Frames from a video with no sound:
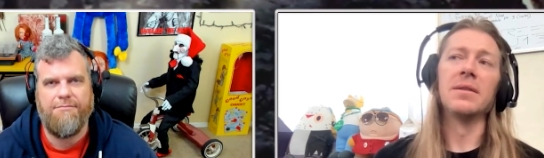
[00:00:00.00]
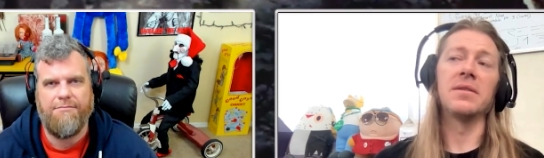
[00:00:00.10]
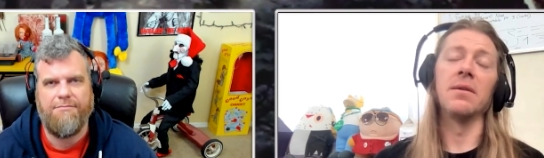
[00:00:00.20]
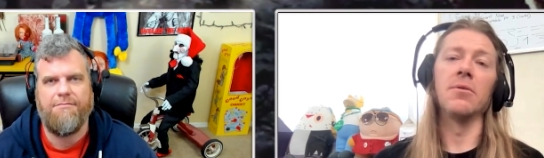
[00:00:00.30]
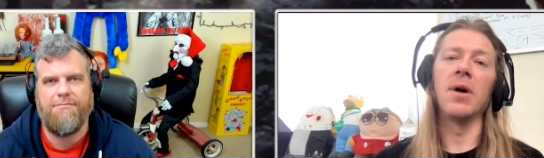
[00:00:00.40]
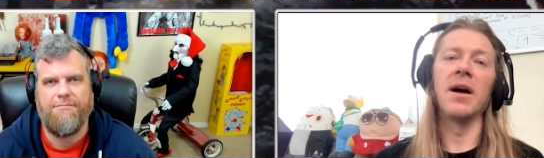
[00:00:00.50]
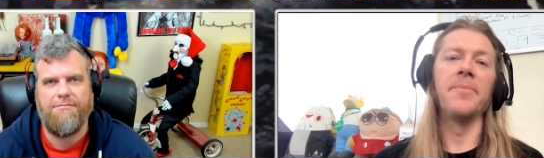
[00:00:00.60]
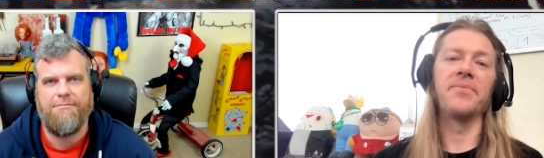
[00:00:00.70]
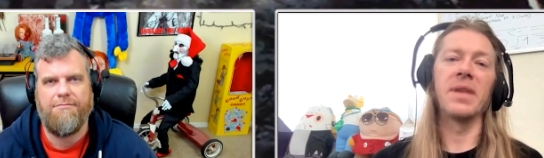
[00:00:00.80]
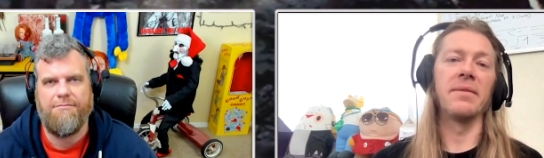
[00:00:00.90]
Speaker 1: So
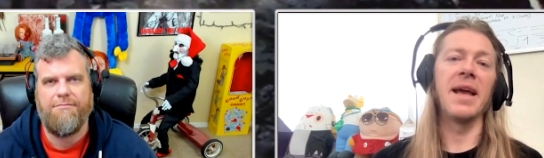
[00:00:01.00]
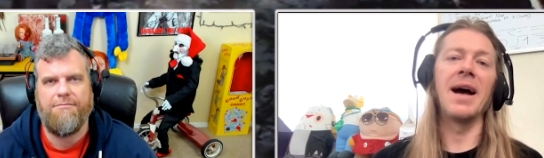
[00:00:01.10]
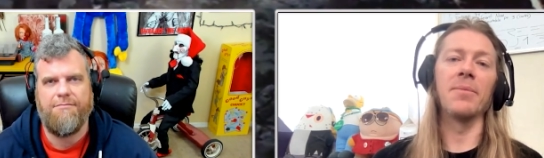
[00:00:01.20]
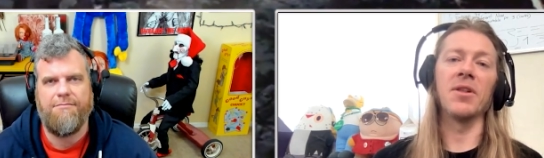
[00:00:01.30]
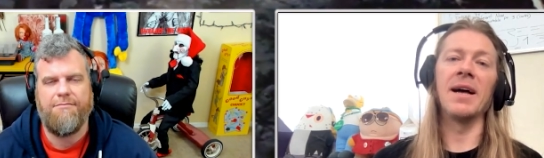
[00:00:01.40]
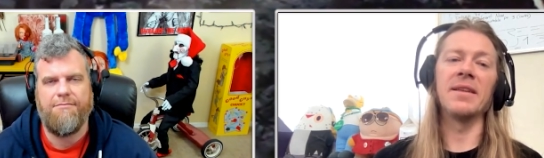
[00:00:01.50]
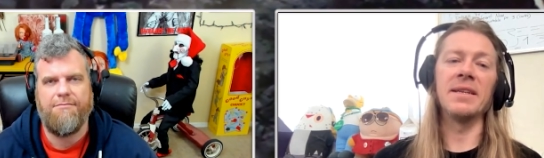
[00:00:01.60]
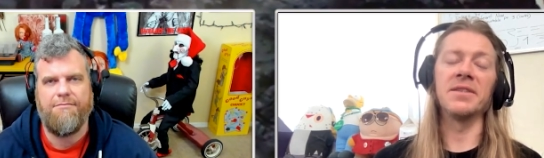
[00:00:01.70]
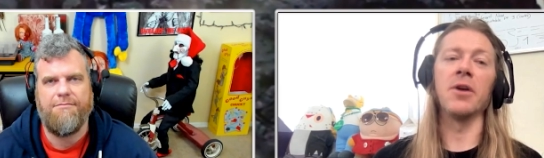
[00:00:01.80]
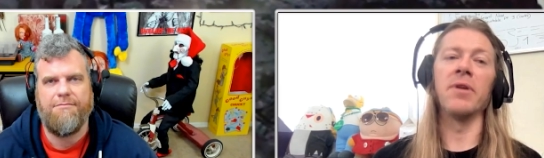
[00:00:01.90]
um, yeah, I'm glad
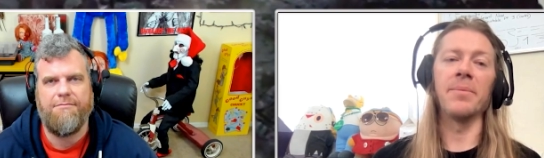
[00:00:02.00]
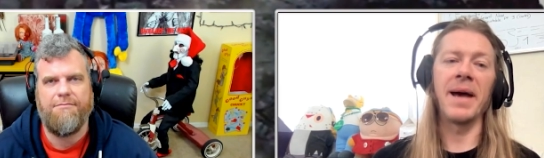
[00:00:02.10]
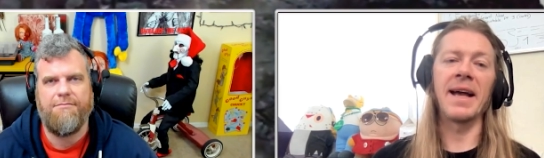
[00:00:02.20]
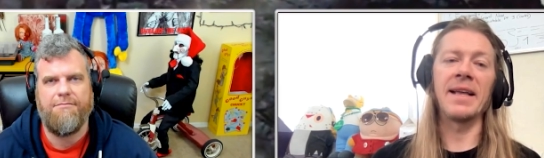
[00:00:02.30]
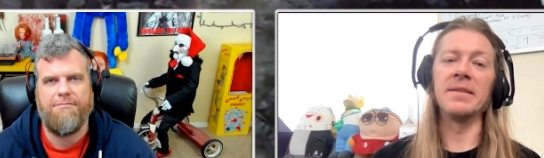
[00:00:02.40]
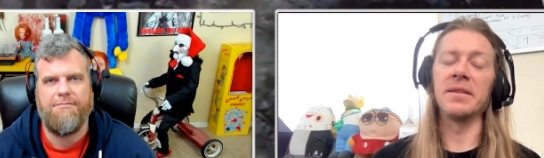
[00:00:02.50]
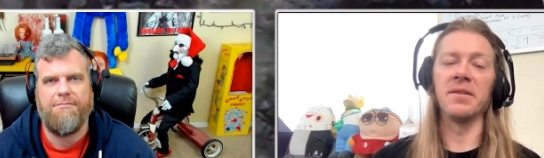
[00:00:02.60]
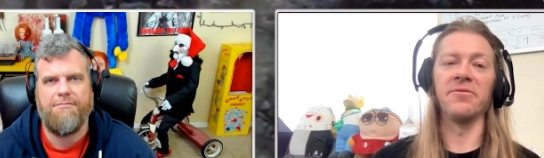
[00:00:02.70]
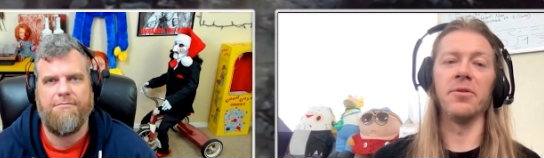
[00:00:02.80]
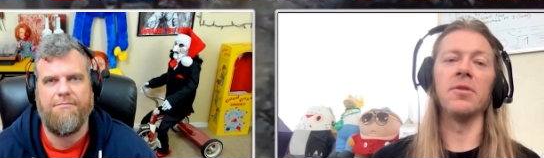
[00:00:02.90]
that he's going back into
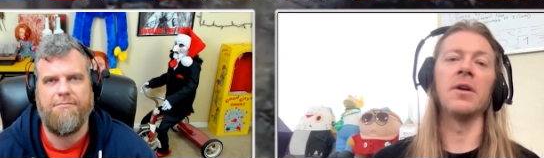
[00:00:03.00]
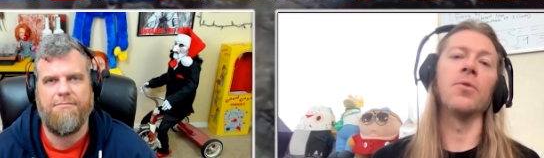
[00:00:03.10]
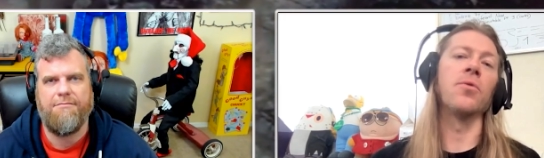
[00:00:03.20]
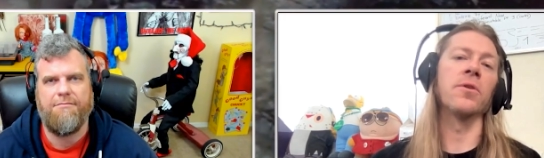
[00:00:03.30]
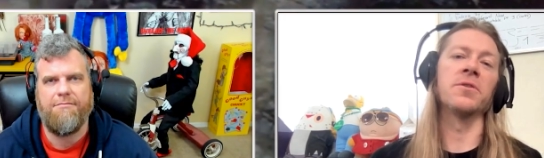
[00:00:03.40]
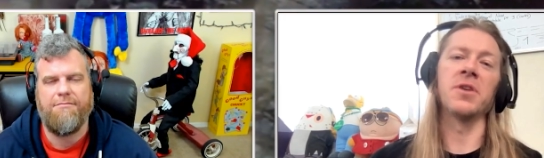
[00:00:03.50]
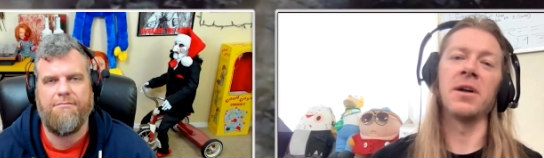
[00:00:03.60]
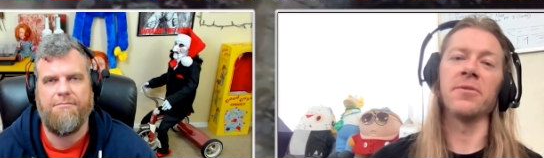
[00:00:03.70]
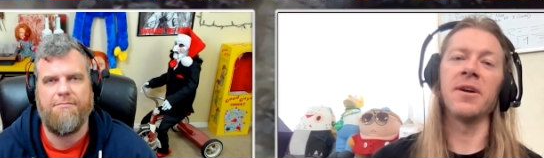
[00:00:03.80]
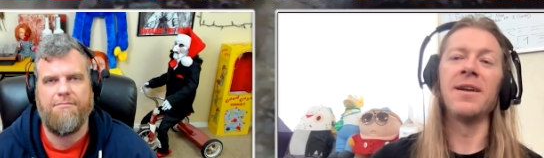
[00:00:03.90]
the full-on horror
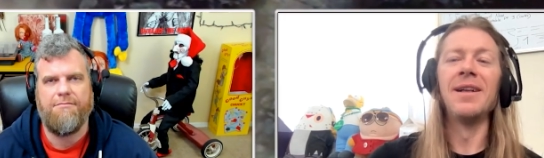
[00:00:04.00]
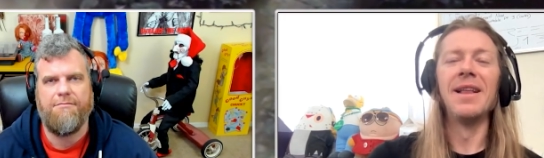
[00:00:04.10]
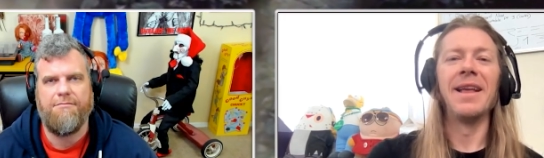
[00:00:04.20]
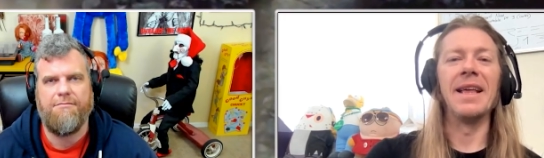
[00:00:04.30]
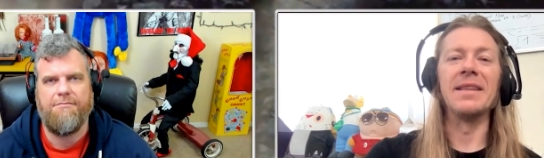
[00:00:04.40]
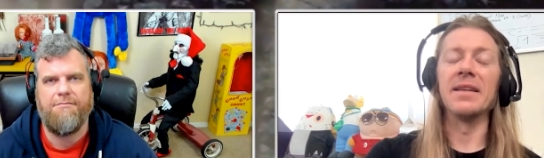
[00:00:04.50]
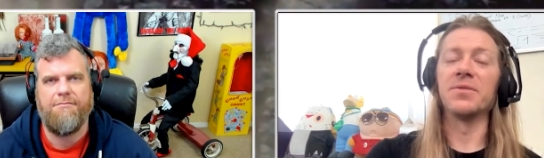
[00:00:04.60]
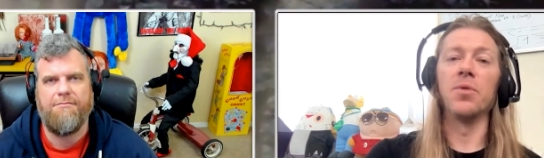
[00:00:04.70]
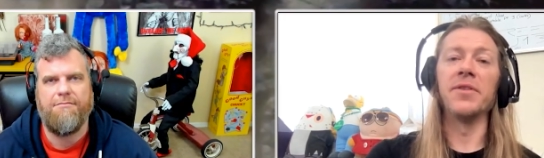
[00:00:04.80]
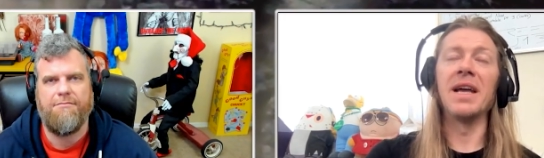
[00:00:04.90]
genre. And
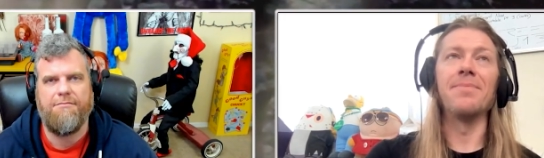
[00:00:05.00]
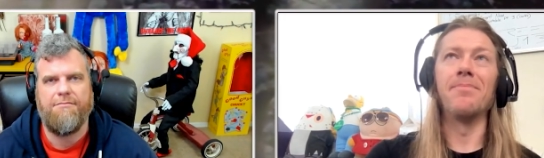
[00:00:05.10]
it's one that,